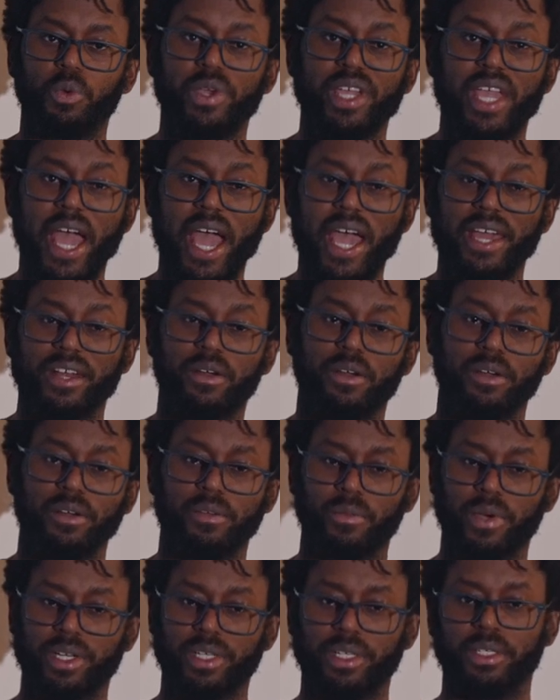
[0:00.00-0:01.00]
that we
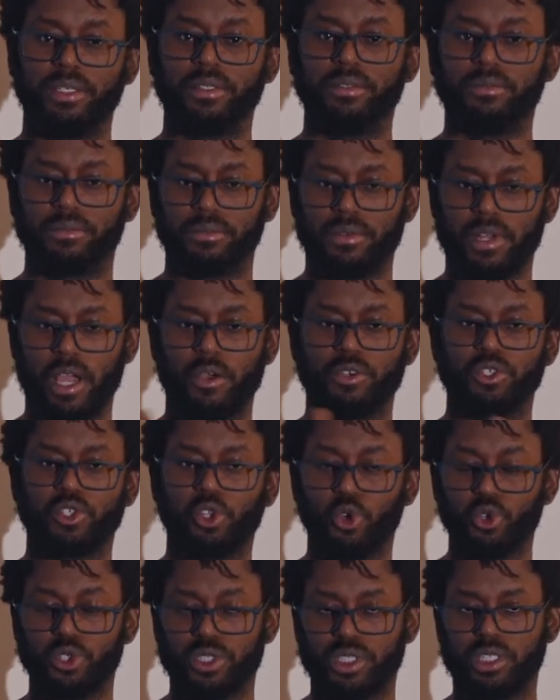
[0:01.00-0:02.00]
had when
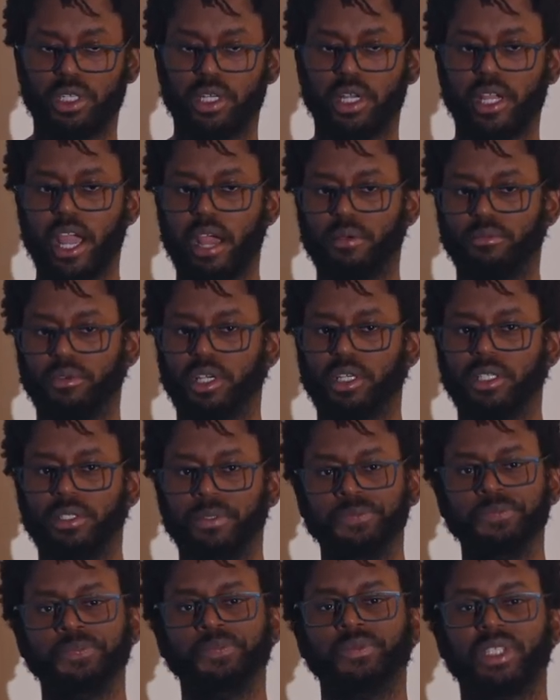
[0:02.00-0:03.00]
I was closer to the
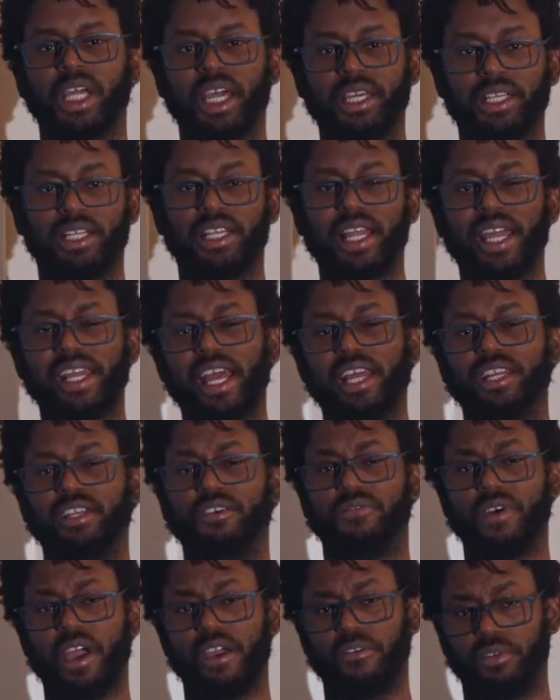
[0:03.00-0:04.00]
camera, and the light
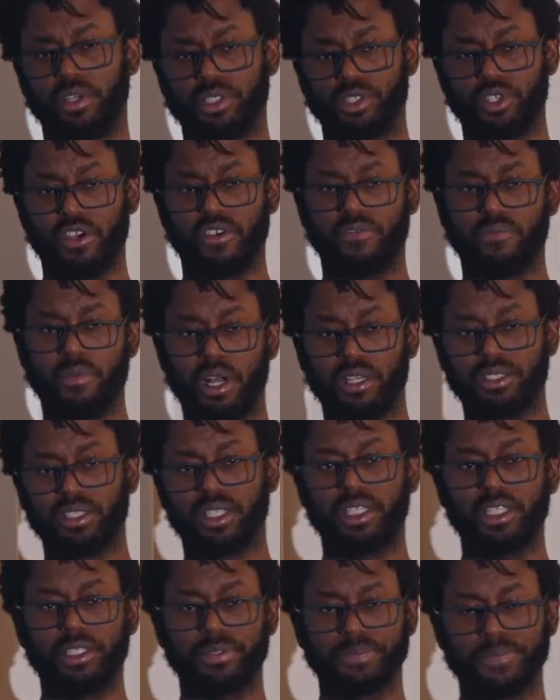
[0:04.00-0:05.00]
had the 5-foot
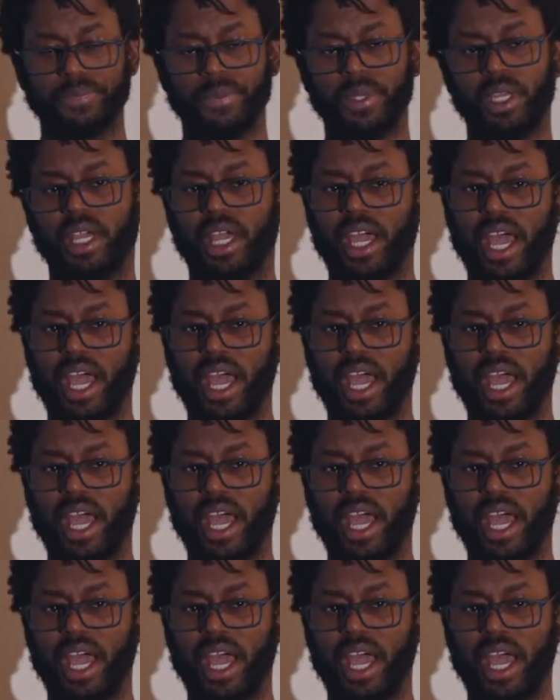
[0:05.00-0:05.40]
softbox on it,